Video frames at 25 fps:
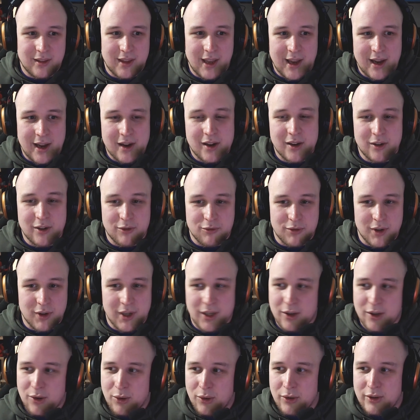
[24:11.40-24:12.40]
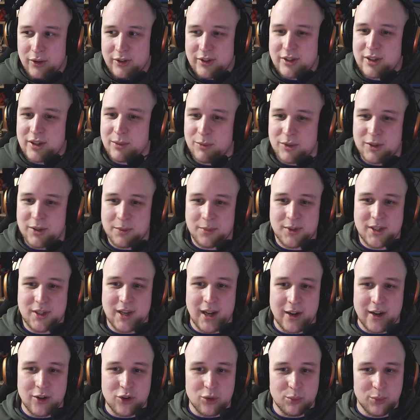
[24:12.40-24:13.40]
that could really cause some
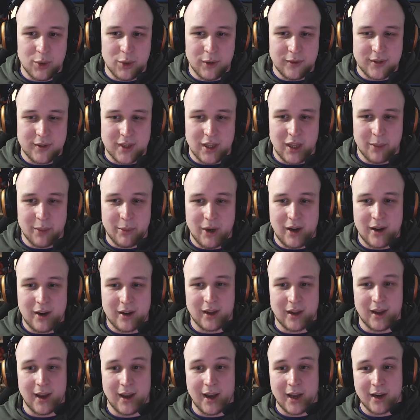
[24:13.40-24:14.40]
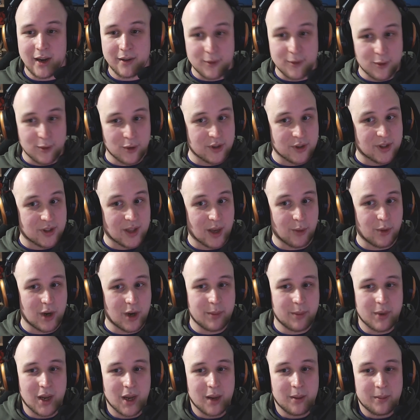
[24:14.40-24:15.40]
substantial moves in the market. And of course, their
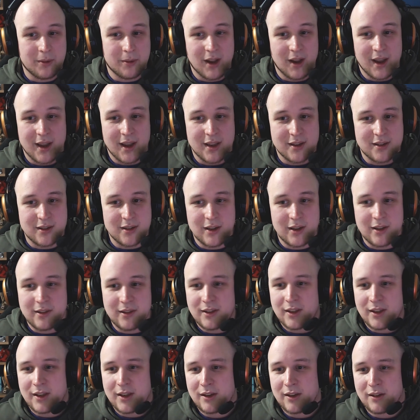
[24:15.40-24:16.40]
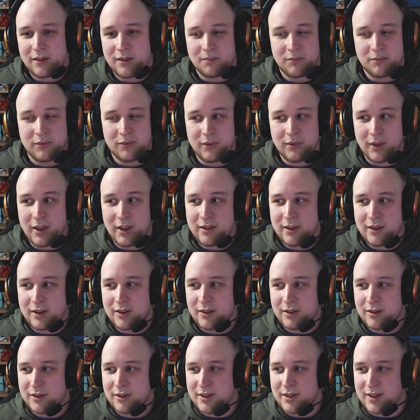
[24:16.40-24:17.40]
white paper has nothing
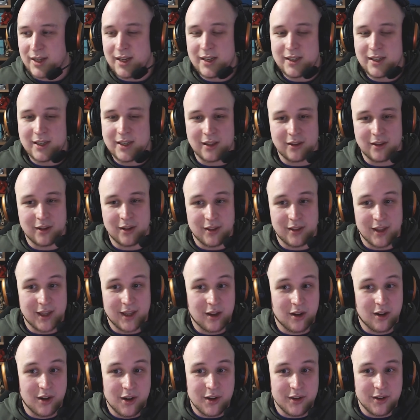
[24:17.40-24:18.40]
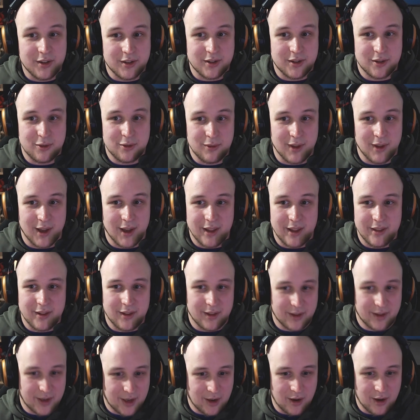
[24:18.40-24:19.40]
stating that they can't do that
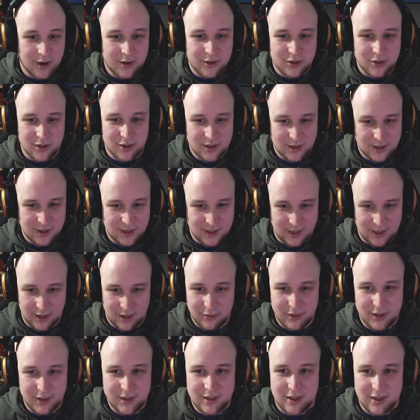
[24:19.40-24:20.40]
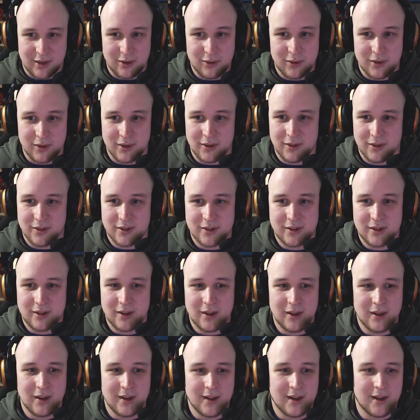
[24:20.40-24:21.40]
they can't just sell these tokens.
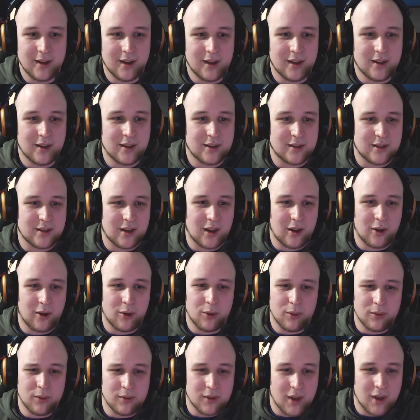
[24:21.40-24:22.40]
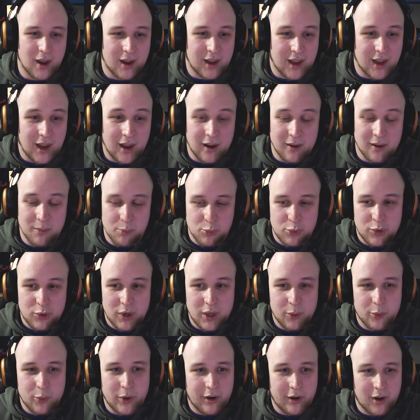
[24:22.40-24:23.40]
So again,
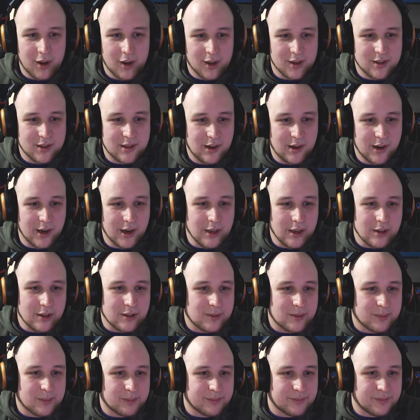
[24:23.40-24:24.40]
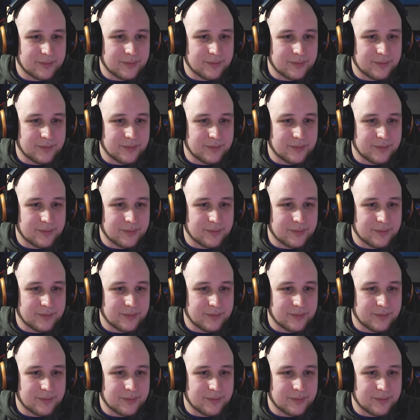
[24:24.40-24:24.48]
pretty worrying signs.